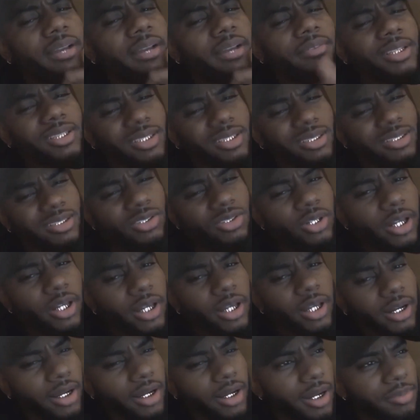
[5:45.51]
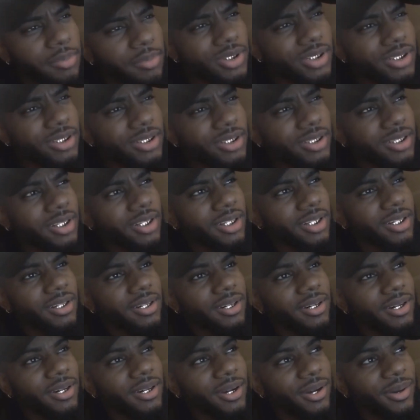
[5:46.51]
right after I seen Straight Outta Compton,
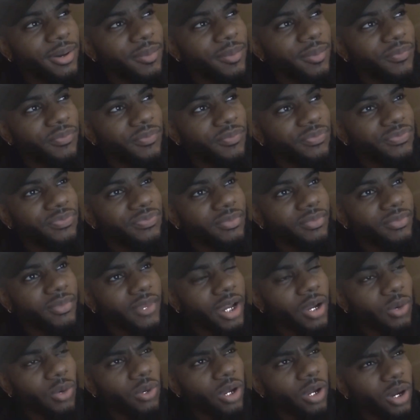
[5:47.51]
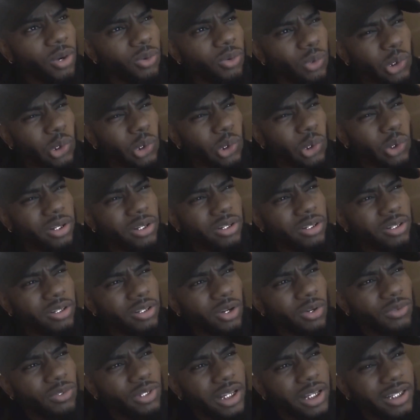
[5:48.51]
I recorded
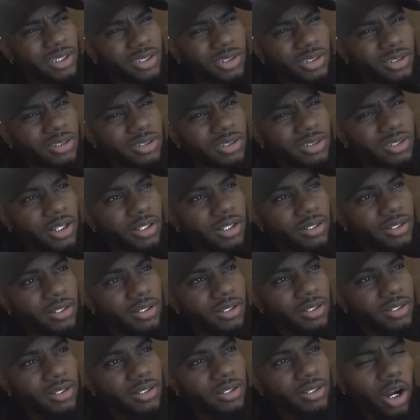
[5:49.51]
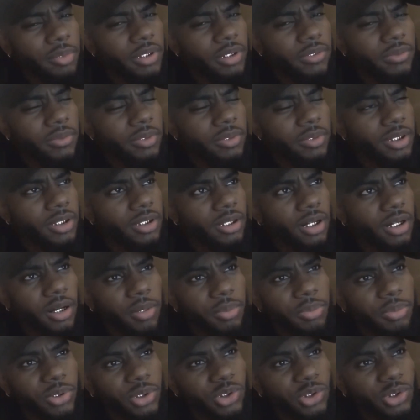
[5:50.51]
it over like this like R&B beat
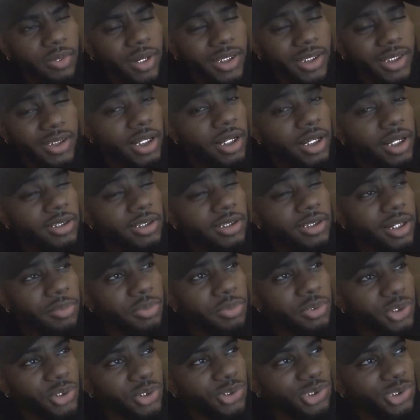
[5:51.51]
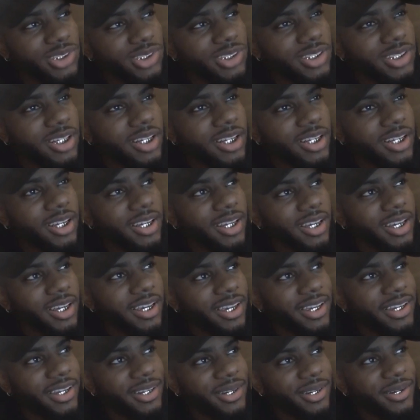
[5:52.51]
produced by Tech. Tech produced it,
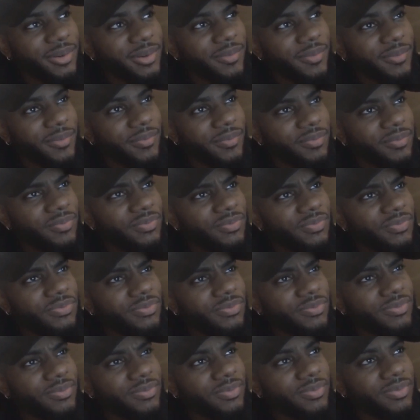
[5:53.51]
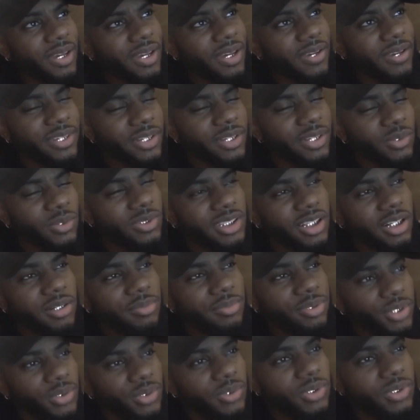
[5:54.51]
and I forget what
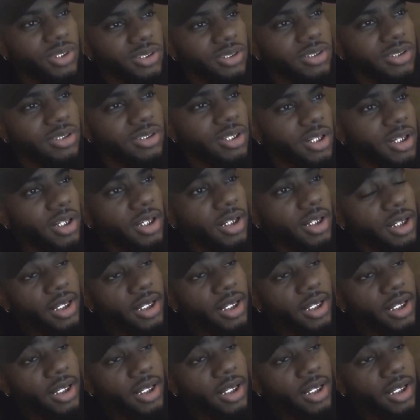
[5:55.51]
sample it was.